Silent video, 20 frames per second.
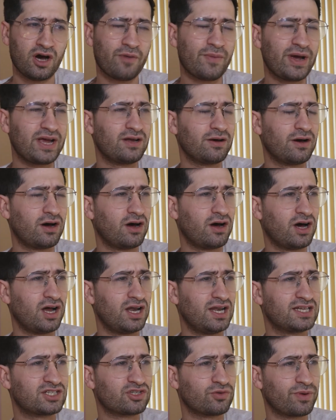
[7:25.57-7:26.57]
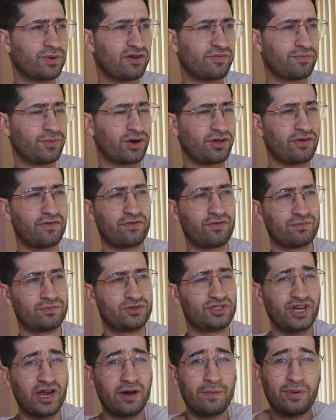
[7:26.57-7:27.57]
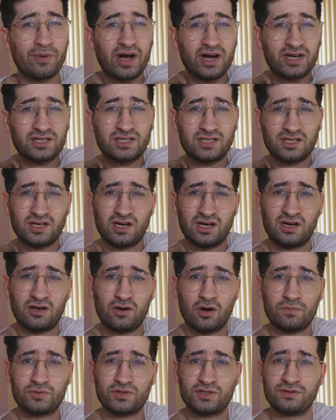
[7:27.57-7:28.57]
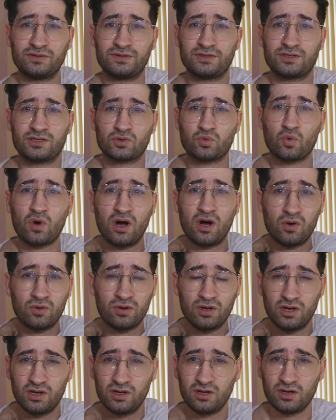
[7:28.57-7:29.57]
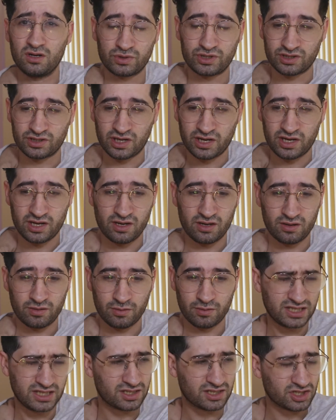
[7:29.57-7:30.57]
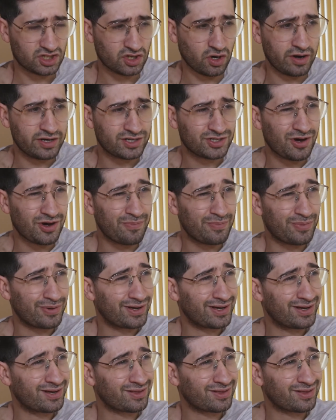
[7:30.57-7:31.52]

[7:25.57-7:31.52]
I made a little bit of money from Genpact options as well, which is a decent sized company.